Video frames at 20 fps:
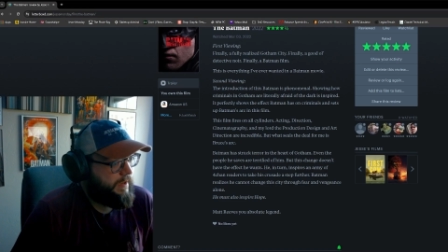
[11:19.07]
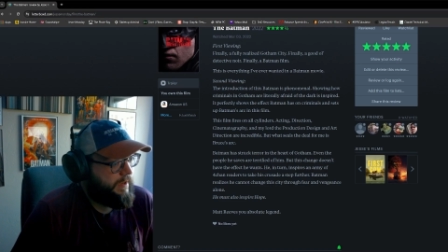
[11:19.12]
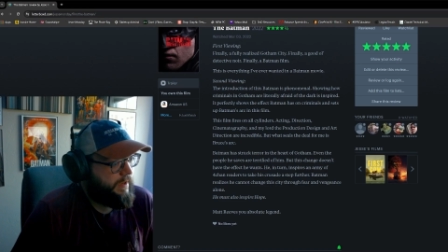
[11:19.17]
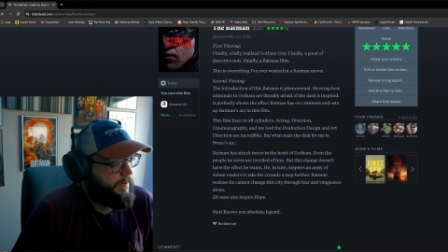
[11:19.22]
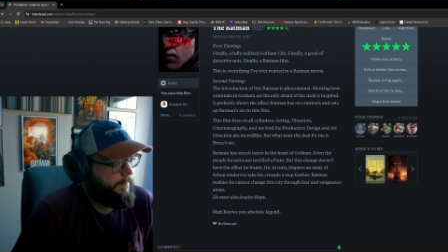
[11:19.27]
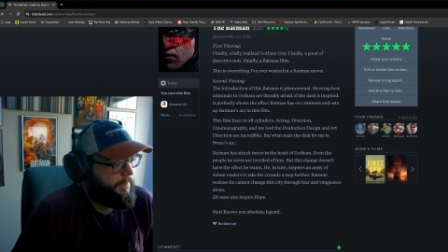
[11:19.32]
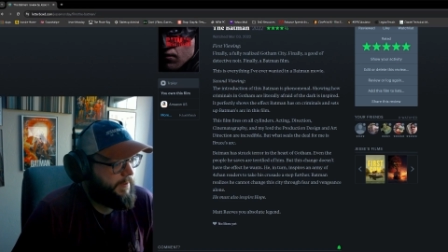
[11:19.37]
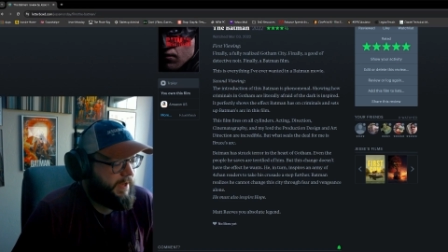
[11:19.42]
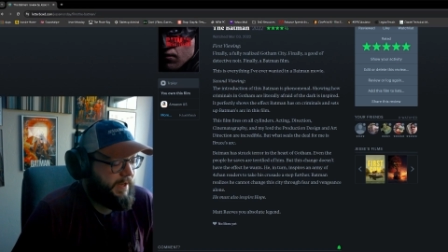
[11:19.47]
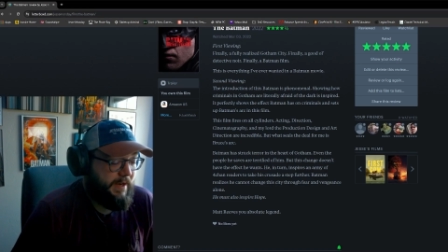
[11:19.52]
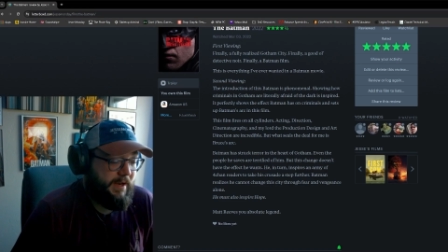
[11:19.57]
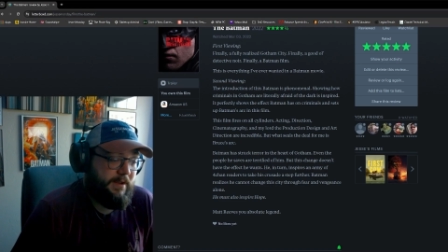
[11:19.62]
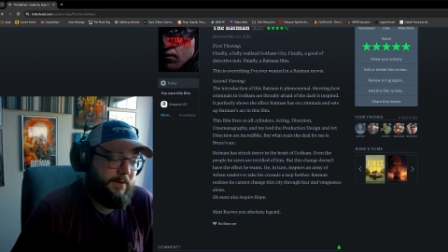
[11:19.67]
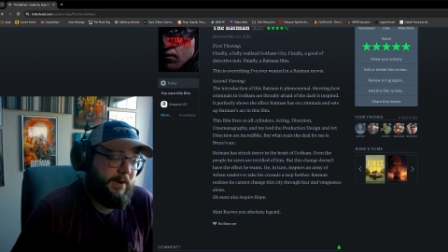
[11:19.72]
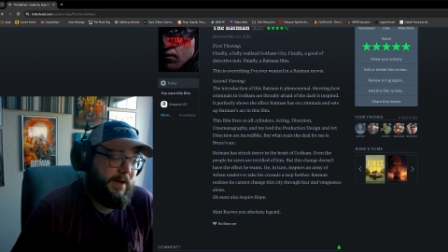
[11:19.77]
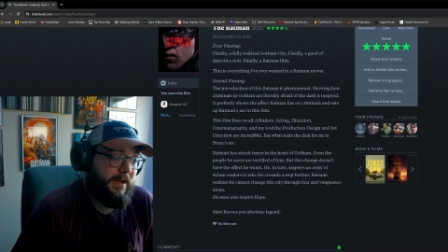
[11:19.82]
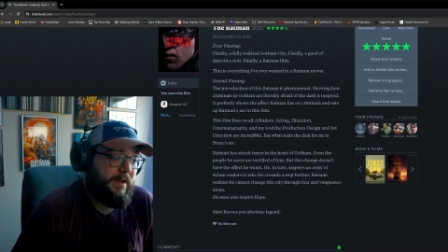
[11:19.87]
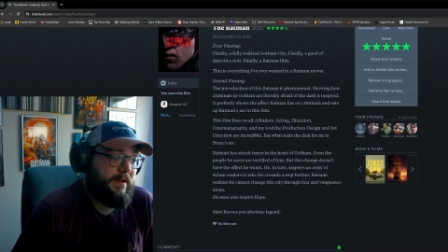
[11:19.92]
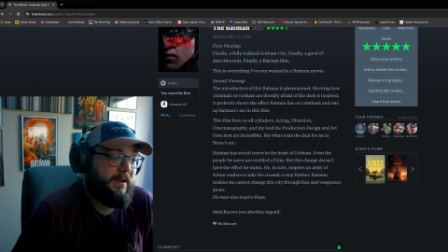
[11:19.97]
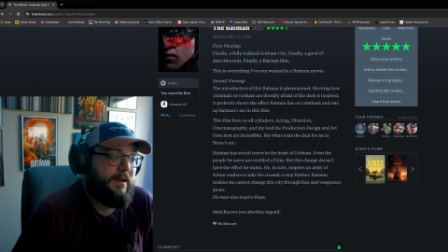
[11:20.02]
But
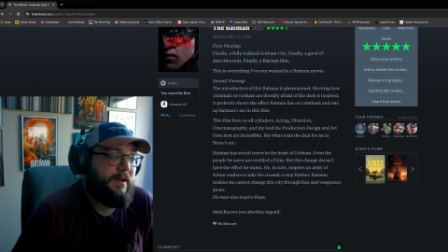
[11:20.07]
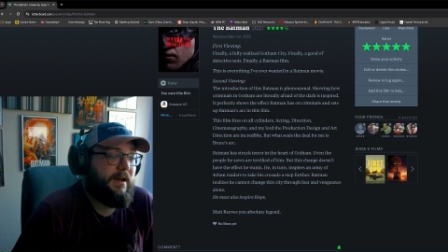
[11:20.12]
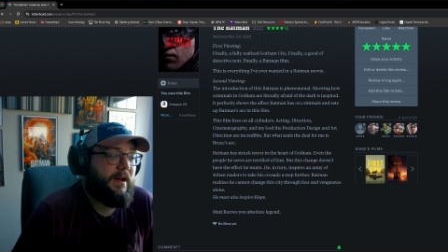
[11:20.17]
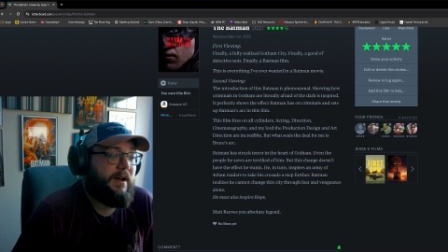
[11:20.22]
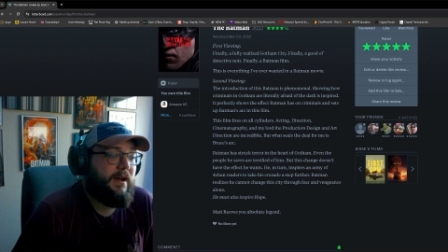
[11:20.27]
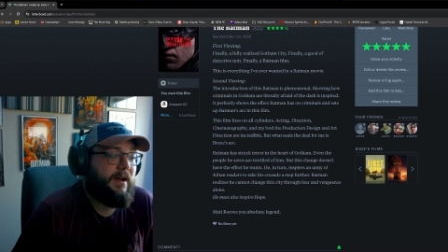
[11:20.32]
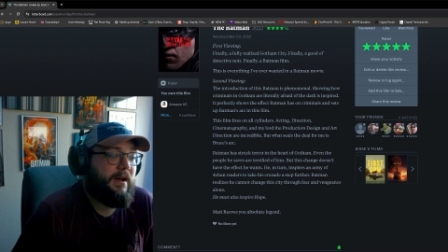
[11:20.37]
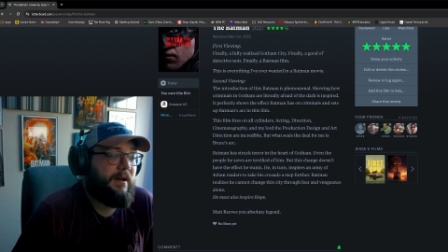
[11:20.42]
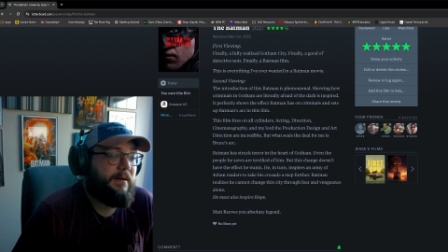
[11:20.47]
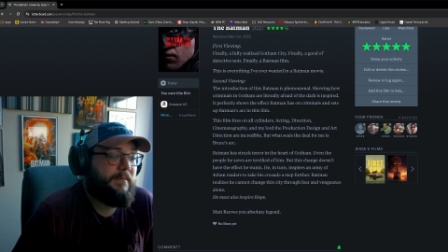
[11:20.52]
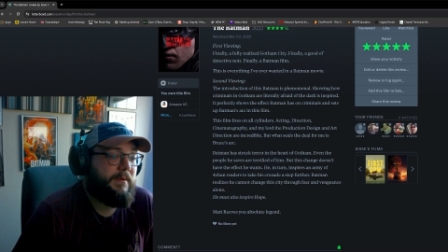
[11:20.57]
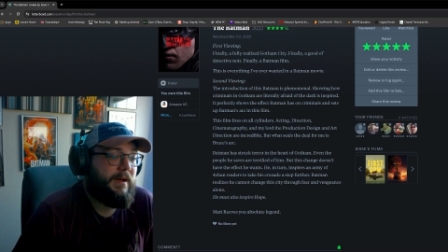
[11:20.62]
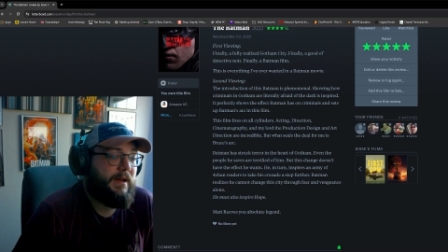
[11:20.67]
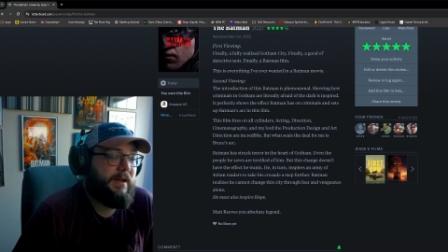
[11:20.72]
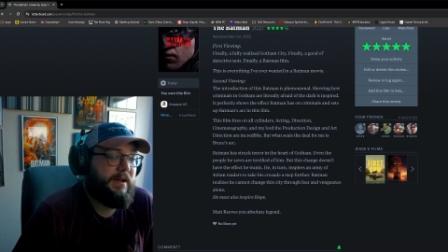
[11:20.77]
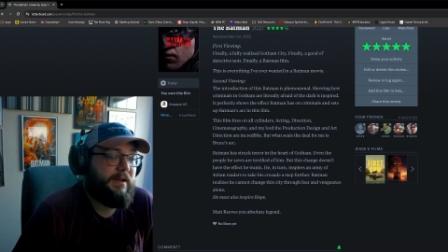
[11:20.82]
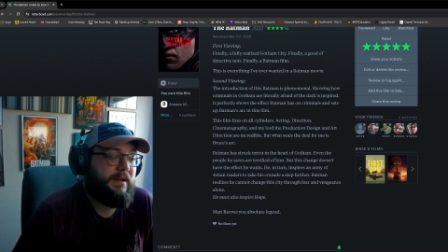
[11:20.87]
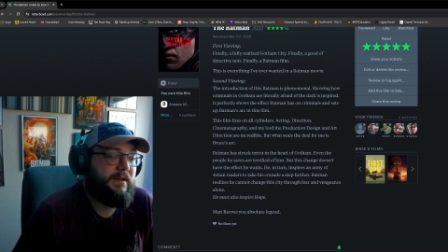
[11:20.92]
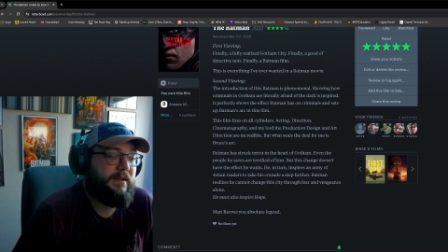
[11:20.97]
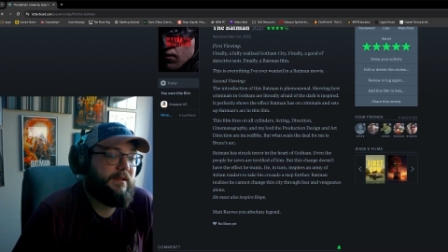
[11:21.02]
anyway, the
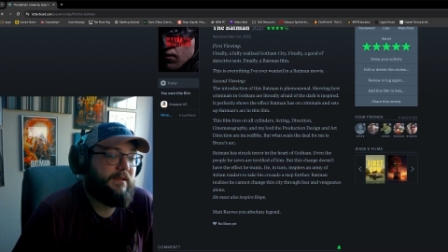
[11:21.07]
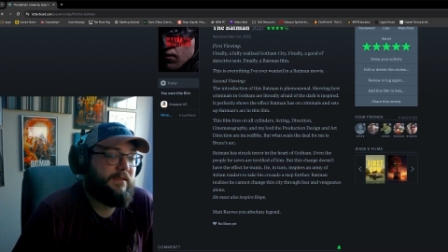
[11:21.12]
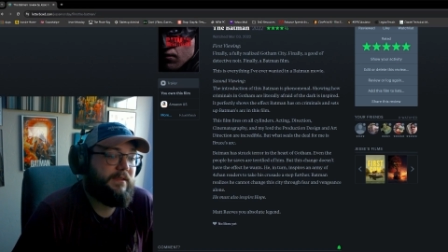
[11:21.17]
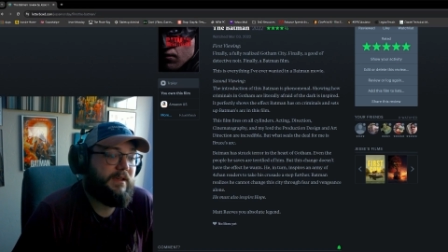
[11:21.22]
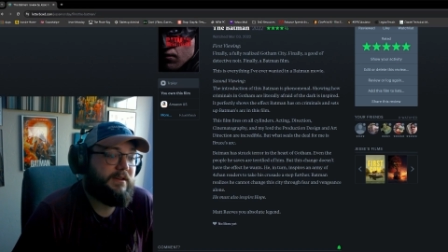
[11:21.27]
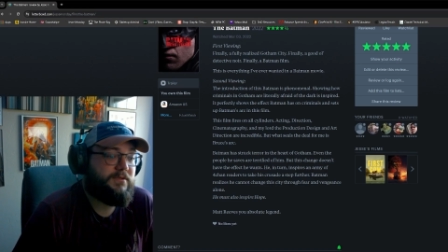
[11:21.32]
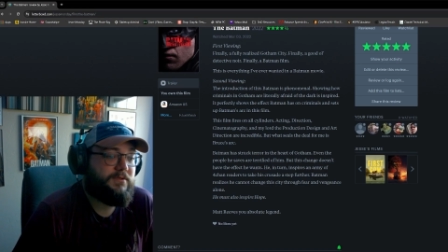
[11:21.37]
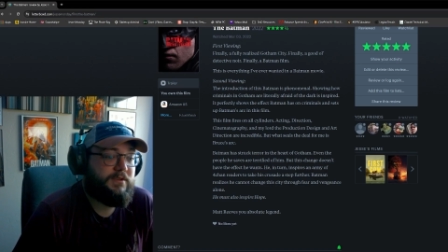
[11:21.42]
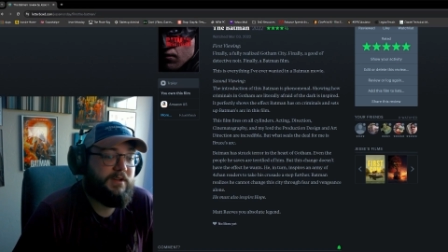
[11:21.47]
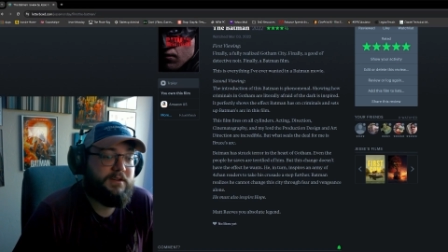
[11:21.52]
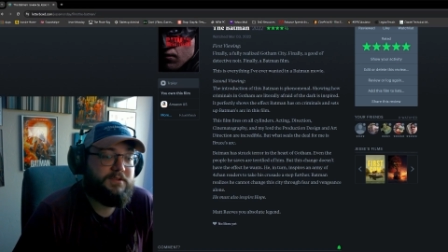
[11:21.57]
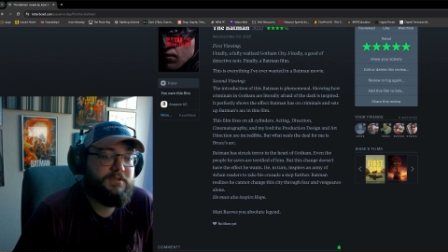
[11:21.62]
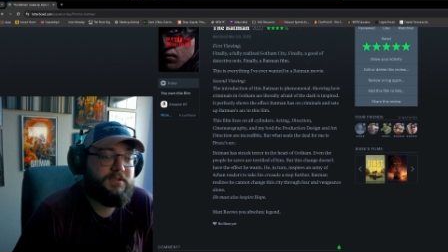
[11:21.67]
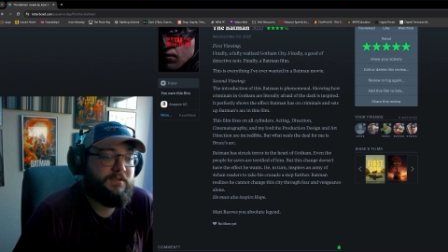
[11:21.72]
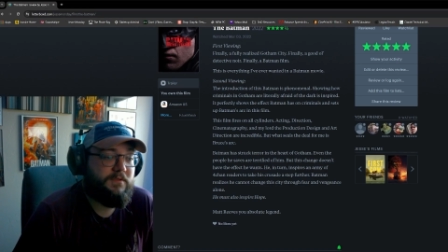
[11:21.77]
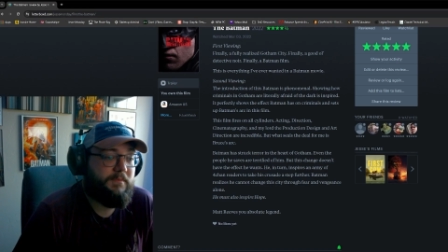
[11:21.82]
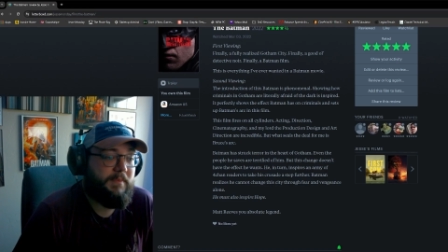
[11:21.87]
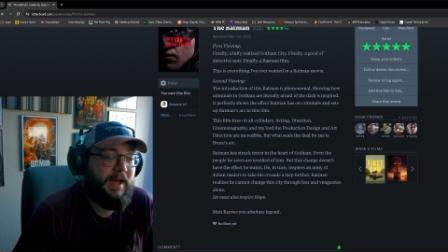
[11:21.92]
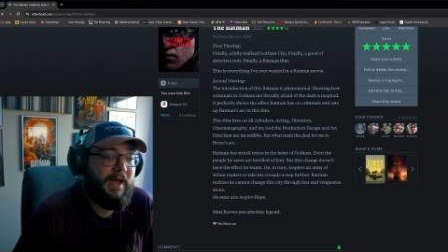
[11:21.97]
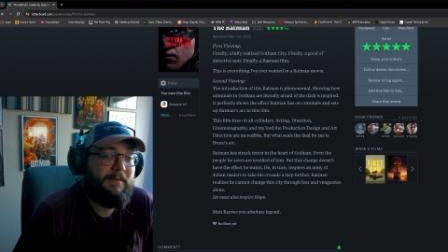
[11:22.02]
introduction
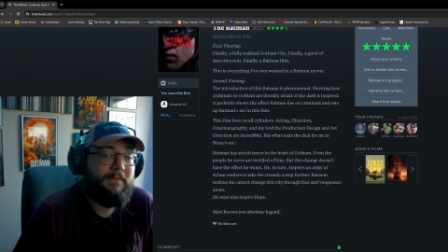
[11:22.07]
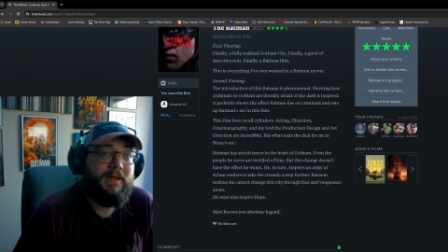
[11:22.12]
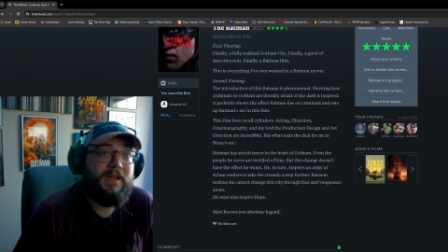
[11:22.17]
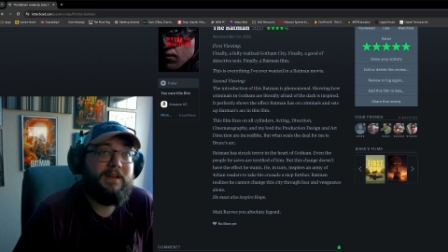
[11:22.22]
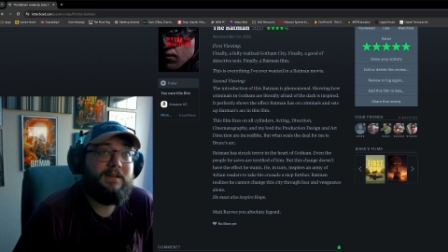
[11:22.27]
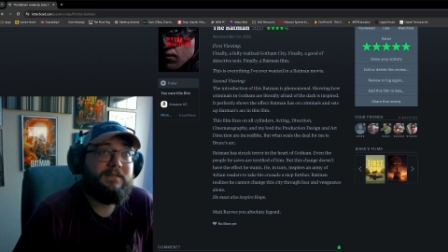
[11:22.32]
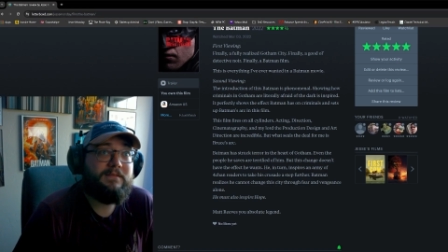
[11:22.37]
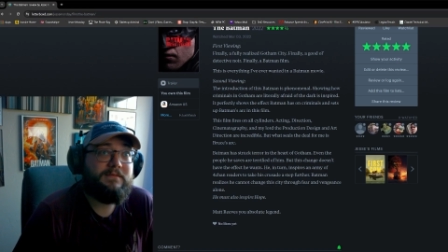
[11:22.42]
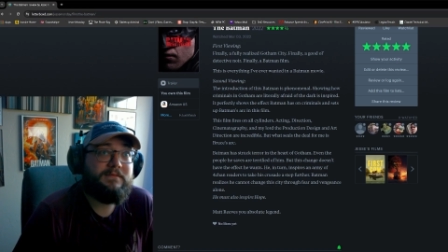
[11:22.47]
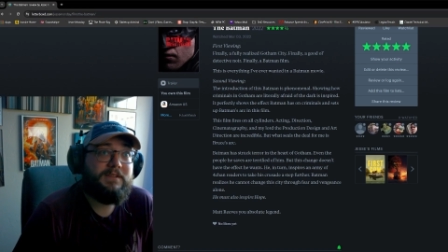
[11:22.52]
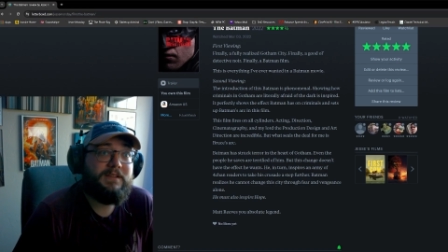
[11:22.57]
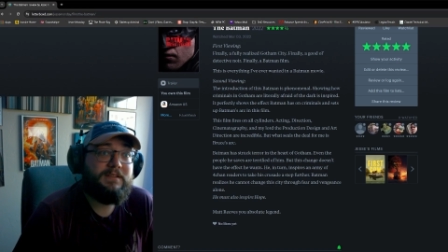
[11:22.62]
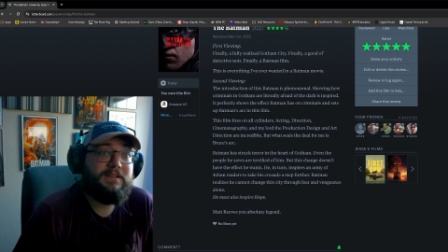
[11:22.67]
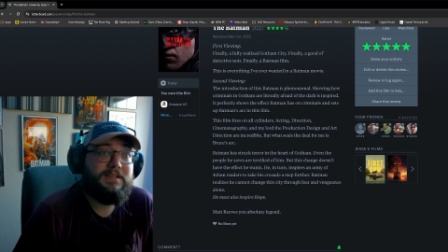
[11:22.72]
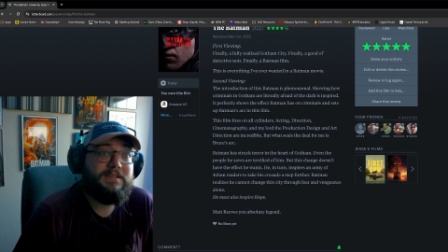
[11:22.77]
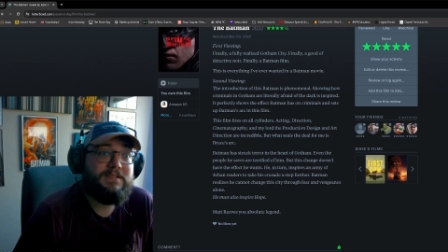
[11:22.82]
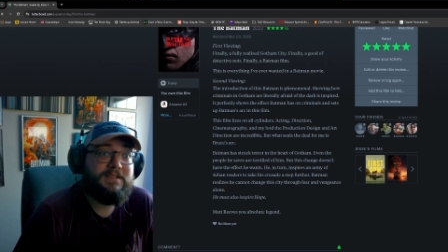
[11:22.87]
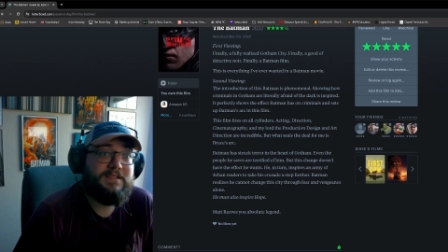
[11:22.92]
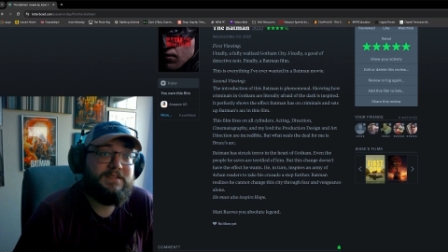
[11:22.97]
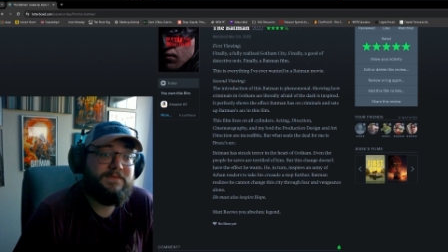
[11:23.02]
of Batman in
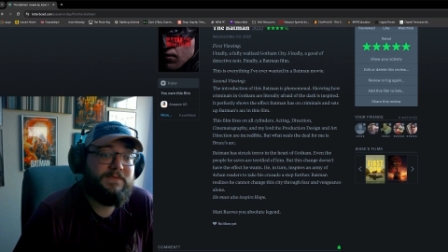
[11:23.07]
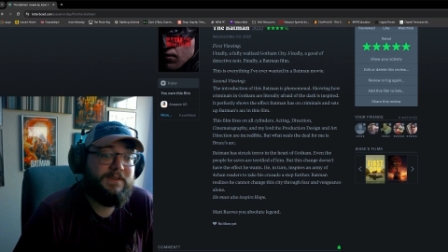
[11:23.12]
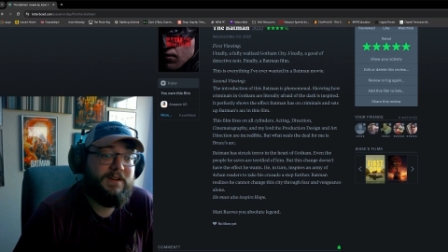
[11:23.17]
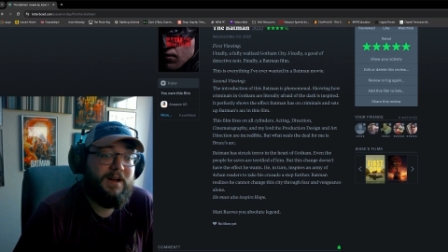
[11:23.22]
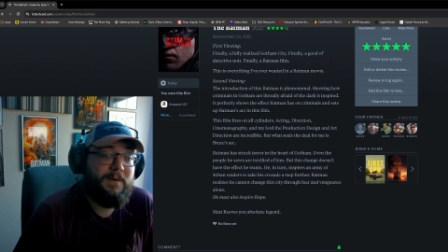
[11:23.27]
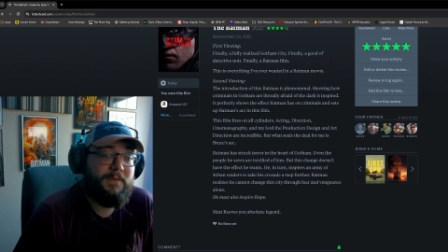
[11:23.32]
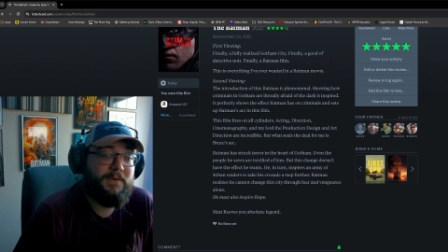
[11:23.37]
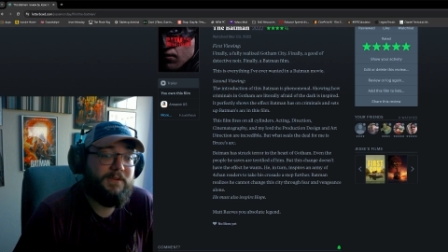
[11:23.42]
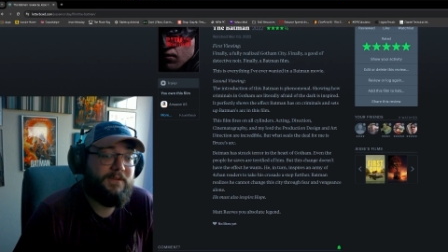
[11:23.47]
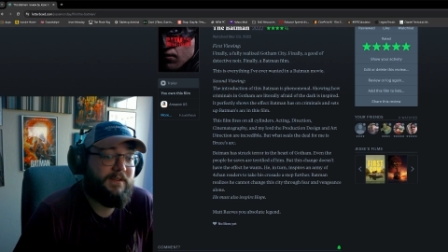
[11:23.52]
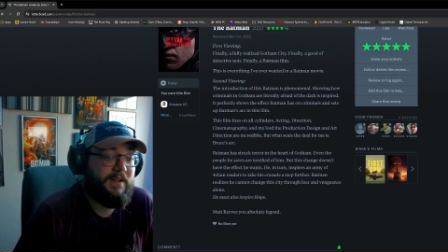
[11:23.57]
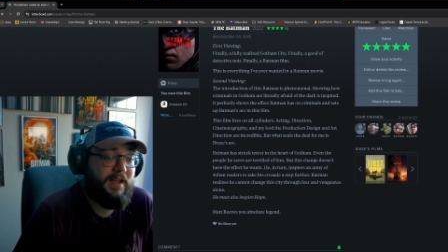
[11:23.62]
this is phenomenal.